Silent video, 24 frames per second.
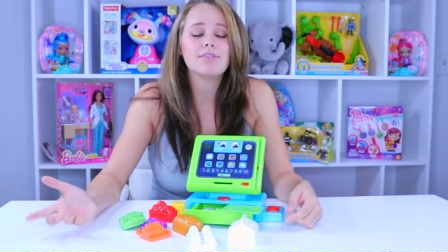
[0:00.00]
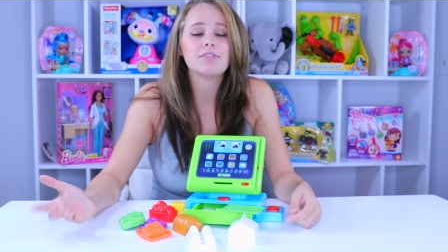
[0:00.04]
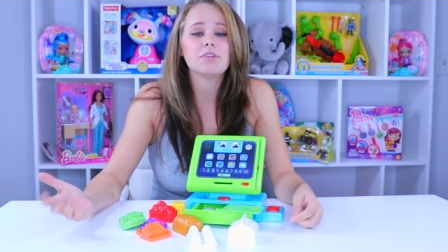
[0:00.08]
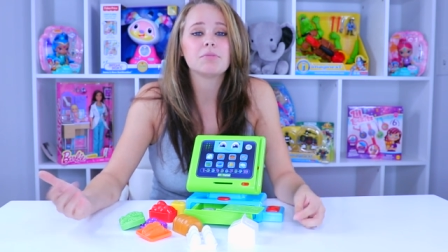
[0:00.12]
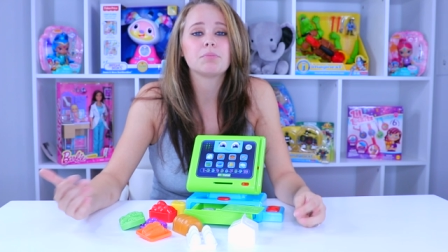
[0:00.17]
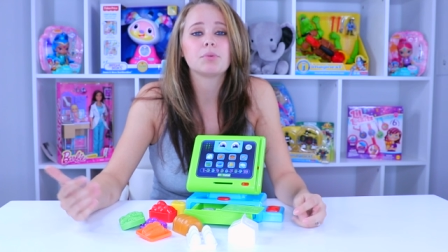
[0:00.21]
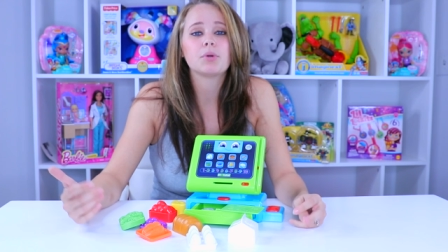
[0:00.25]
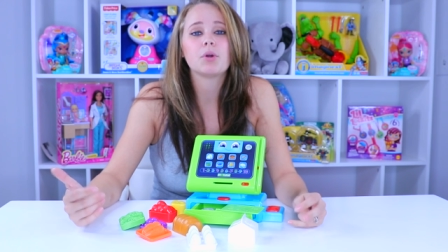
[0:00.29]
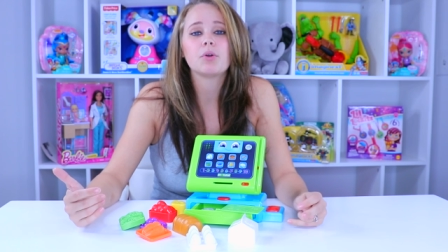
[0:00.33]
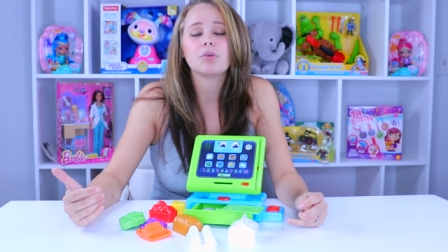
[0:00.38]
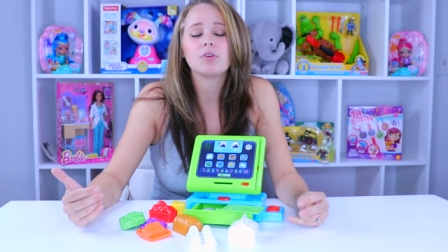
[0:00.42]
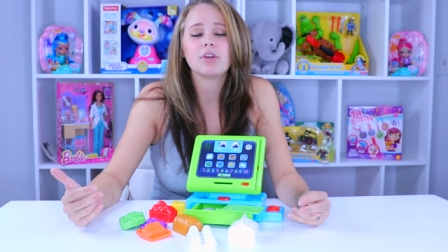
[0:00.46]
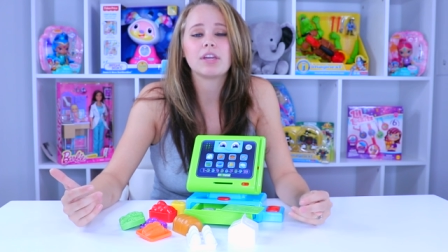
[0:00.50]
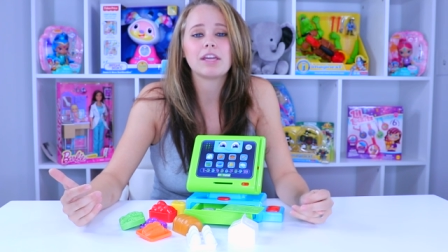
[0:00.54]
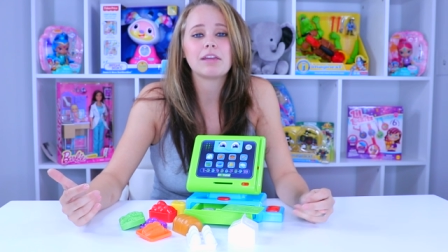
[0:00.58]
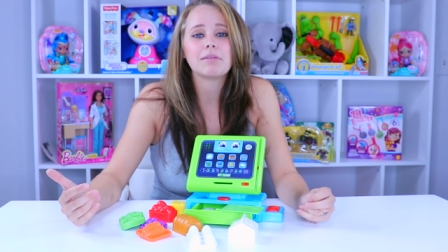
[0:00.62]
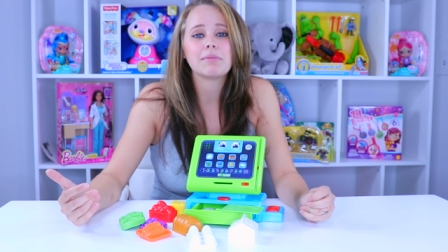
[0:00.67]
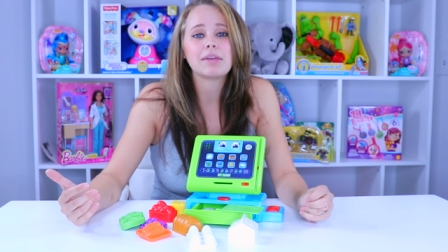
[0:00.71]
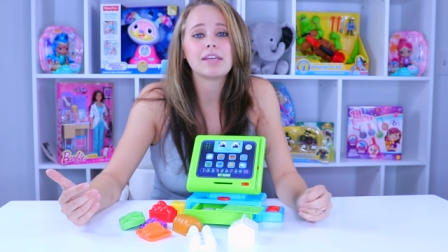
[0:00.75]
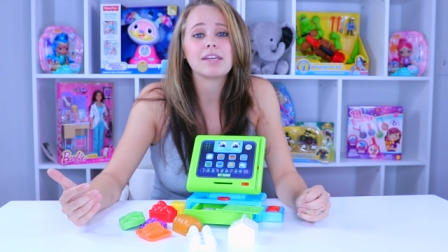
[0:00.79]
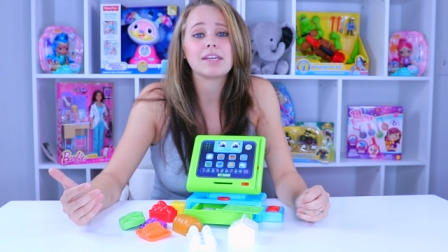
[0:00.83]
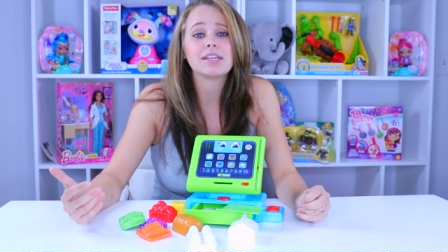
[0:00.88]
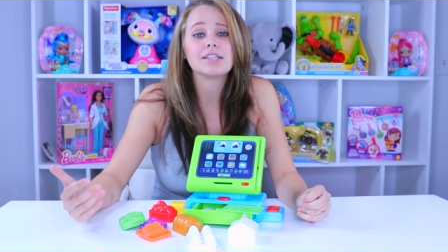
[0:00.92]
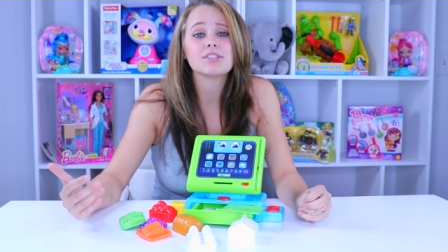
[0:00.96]
even
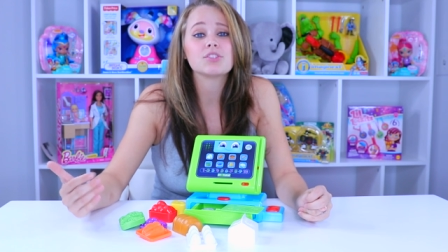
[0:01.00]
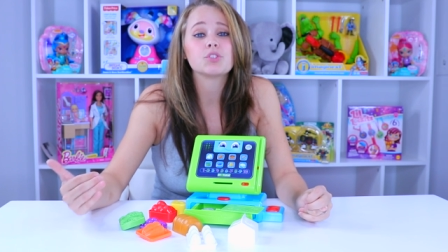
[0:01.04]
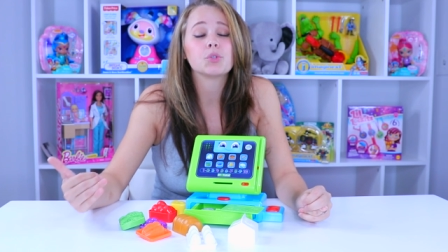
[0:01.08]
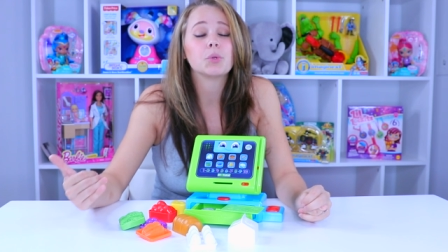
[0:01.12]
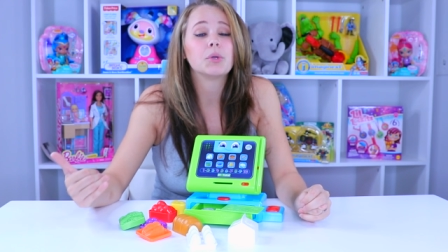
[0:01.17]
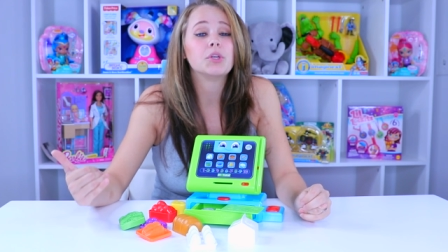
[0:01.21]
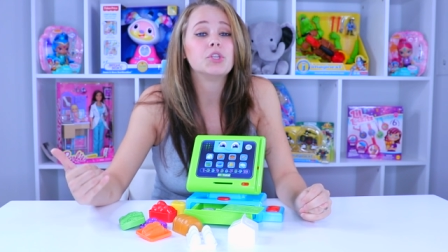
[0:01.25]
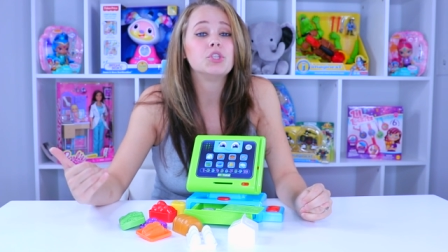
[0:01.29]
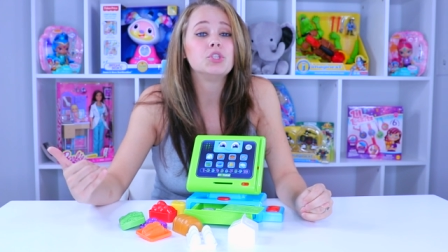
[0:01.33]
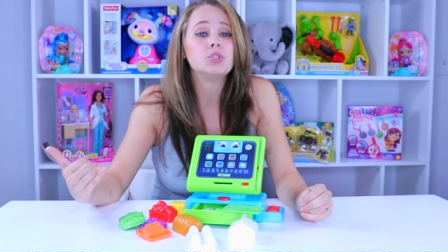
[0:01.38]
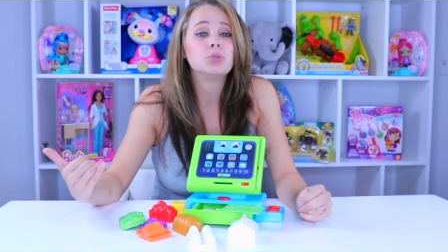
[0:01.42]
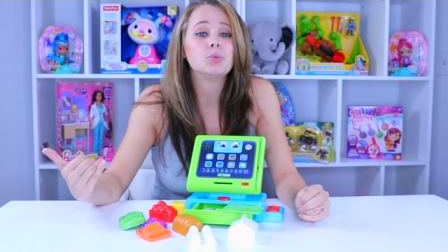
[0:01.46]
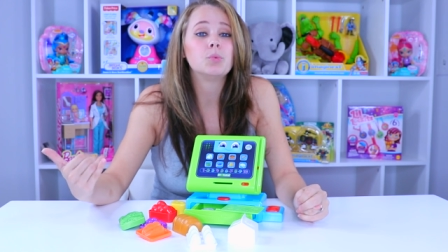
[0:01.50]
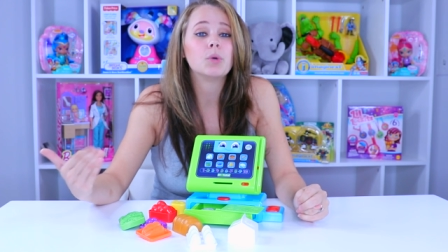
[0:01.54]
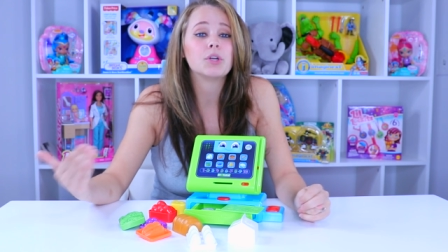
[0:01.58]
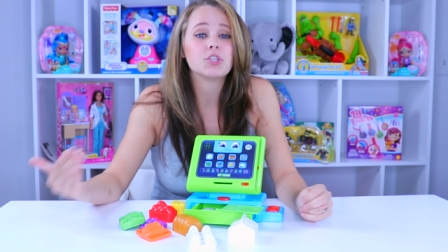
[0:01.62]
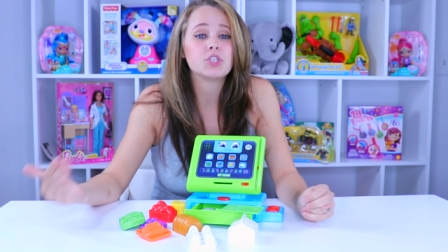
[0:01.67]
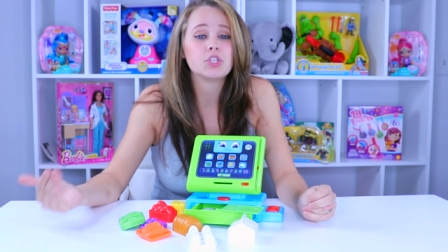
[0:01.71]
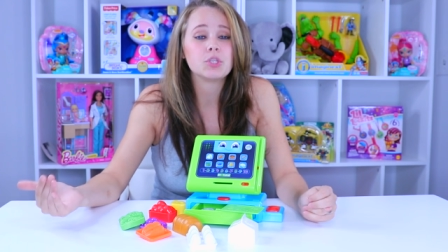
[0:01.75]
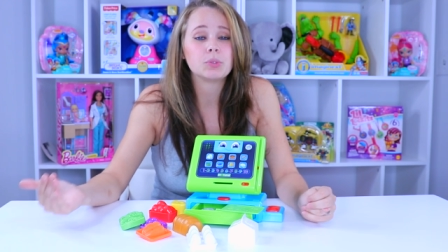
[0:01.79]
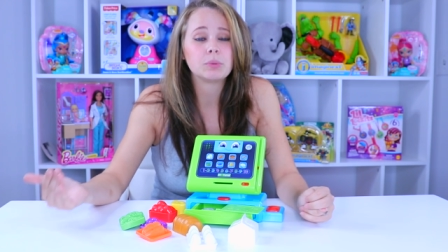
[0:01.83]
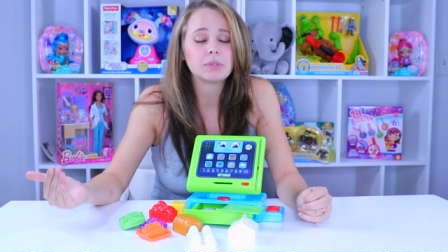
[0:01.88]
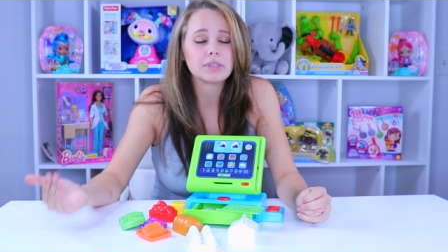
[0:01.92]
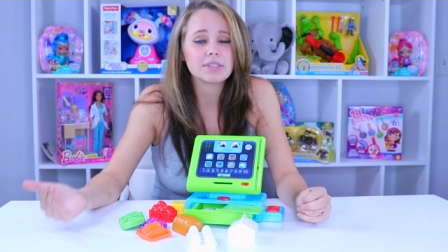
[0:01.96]
programming it so it knew
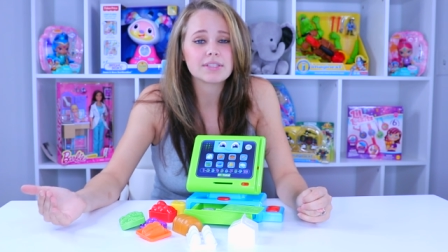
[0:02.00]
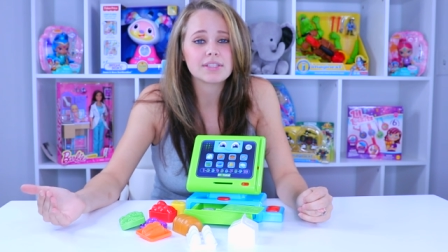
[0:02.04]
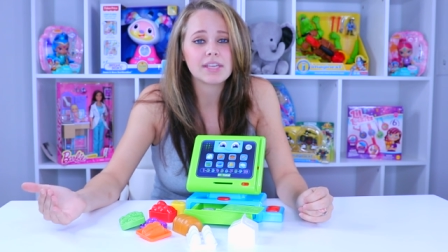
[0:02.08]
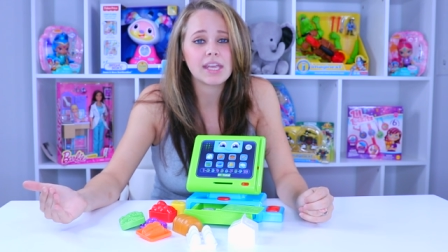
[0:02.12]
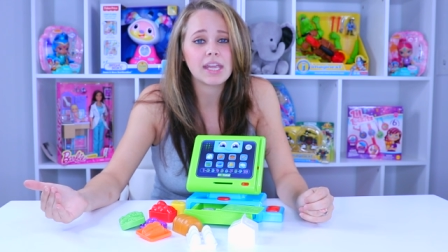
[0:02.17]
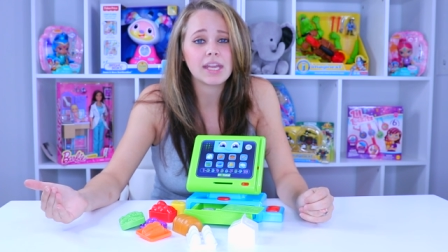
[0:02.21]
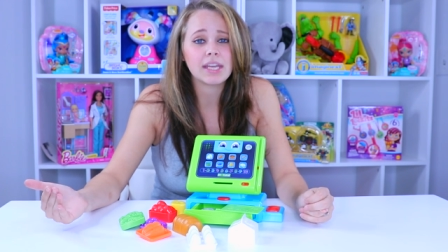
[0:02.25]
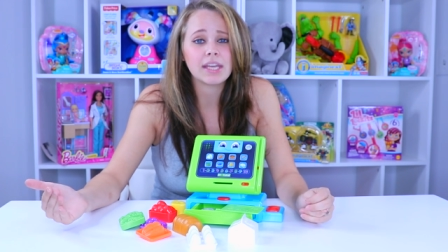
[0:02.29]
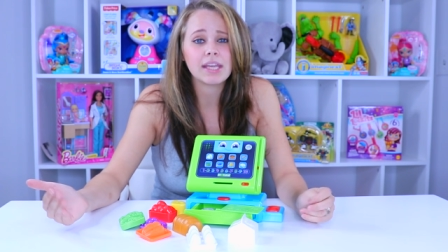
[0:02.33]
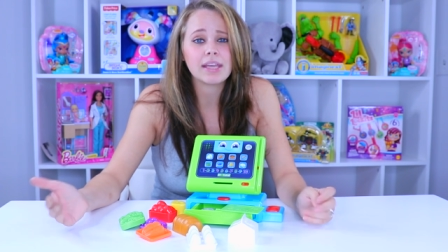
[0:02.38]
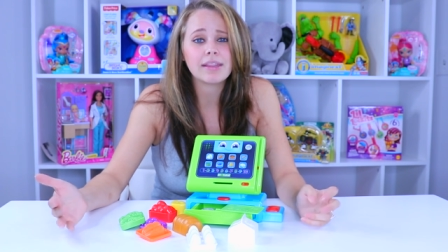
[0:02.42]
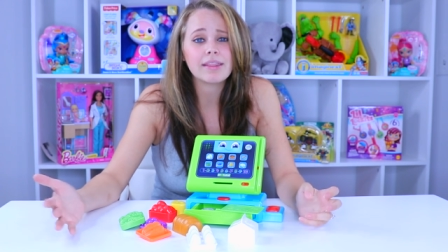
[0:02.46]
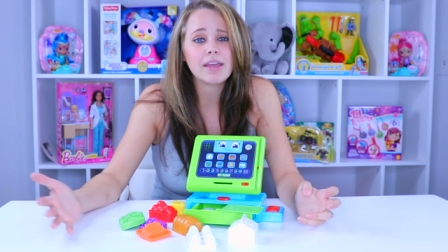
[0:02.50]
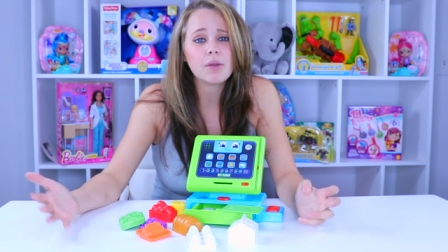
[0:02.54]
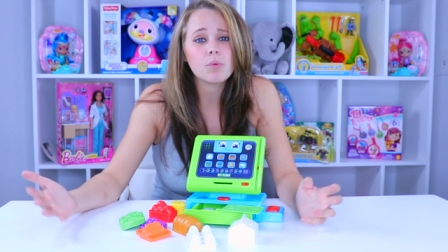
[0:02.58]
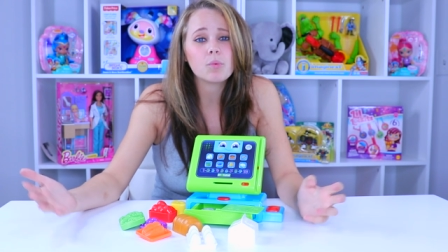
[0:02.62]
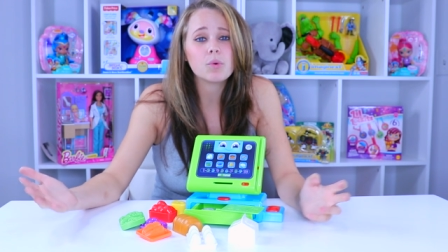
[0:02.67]
what you were scanning.